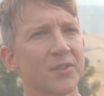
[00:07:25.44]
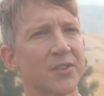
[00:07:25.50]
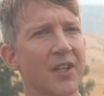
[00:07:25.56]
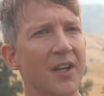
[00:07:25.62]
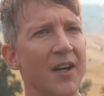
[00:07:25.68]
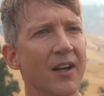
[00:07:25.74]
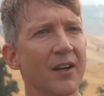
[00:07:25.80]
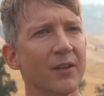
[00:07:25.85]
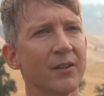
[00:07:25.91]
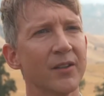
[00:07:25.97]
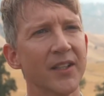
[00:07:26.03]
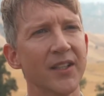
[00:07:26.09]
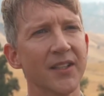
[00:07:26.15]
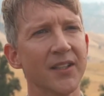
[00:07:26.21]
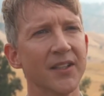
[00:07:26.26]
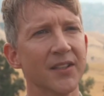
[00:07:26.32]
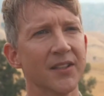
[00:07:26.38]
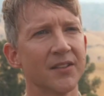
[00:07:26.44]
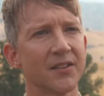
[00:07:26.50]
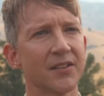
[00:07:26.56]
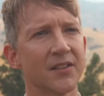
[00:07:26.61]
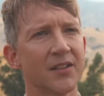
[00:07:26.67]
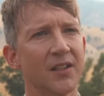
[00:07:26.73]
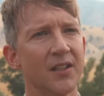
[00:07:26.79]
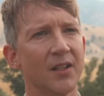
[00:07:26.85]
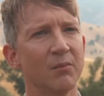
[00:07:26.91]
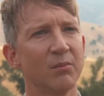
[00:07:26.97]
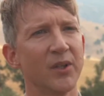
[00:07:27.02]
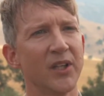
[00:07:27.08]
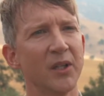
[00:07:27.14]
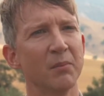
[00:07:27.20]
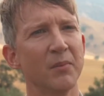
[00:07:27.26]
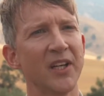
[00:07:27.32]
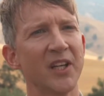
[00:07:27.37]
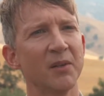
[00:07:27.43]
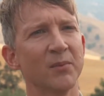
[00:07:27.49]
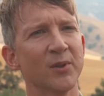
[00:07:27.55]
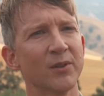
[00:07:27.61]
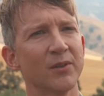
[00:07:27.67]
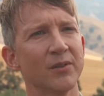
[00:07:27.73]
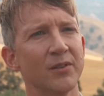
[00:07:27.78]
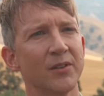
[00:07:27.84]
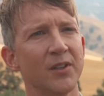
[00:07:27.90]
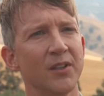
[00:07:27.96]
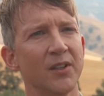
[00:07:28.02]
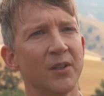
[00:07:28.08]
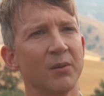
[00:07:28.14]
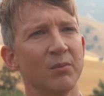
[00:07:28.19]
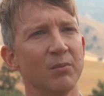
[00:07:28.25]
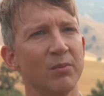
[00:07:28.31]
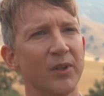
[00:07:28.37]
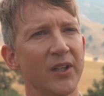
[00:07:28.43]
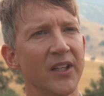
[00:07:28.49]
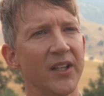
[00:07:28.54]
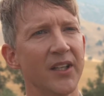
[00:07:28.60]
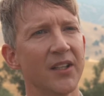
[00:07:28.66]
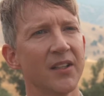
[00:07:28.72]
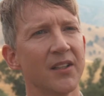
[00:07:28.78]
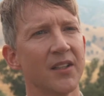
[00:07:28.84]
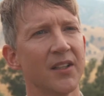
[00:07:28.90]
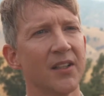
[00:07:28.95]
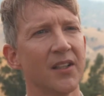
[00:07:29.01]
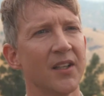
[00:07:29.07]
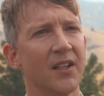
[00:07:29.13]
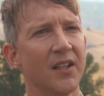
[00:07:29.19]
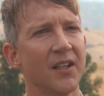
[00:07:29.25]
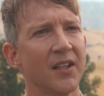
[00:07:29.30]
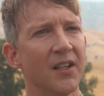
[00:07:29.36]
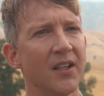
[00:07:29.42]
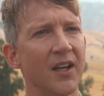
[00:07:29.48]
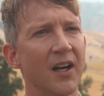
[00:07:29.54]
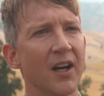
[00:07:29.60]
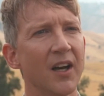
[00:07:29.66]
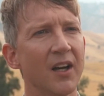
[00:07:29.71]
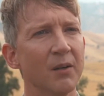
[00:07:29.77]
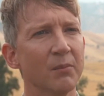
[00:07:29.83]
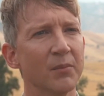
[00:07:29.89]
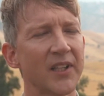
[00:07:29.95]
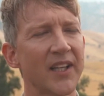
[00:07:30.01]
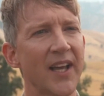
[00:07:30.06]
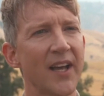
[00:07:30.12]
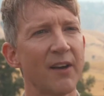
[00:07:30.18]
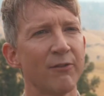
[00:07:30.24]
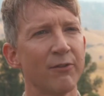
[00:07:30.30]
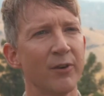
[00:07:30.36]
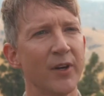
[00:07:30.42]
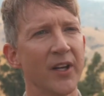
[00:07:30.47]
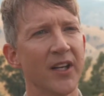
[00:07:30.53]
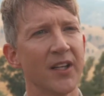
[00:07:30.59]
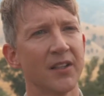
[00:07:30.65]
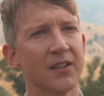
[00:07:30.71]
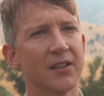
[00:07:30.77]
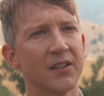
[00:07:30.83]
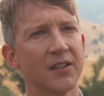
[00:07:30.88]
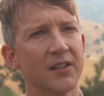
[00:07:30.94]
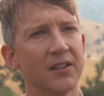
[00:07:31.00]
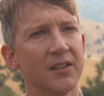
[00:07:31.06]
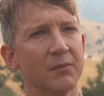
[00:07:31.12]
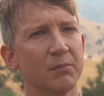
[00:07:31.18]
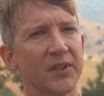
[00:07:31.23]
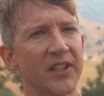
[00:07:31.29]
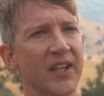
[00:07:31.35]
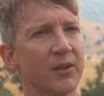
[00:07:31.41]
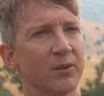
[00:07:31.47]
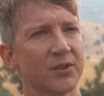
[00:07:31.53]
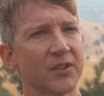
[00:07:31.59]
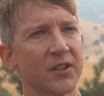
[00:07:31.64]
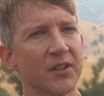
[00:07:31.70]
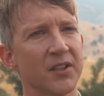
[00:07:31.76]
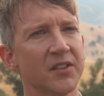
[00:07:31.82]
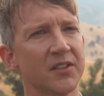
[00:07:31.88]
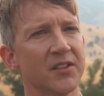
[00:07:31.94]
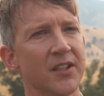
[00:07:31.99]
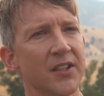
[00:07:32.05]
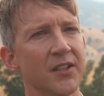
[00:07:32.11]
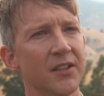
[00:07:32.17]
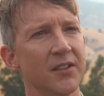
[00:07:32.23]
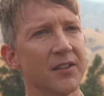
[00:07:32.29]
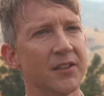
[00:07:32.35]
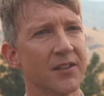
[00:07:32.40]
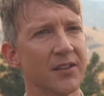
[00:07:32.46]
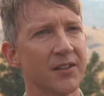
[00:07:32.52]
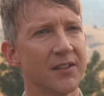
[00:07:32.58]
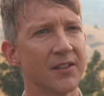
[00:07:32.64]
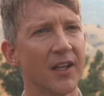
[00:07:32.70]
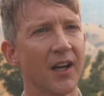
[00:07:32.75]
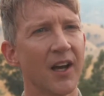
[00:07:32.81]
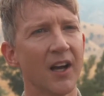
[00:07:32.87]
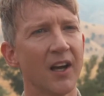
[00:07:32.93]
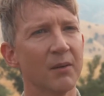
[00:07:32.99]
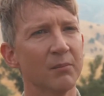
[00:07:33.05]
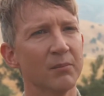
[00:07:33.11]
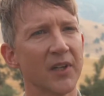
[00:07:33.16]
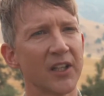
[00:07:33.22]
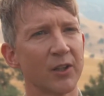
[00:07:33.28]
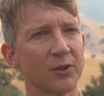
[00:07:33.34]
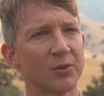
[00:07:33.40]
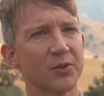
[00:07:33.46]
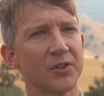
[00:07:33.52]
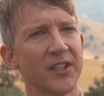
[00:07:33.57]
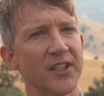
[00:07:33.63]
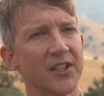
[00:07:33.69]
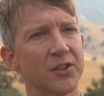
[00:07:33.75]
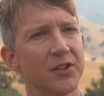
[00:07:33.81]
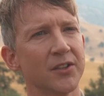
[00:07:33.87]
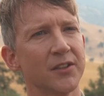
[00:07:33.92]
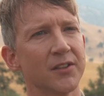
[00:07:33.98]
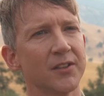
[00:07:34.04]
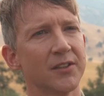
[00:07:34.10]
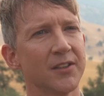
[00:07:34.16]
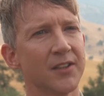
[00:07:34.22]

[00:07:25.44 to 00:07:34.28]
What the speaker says: style is pretty minimal, pretty carefree, but then also considered, a contradiction,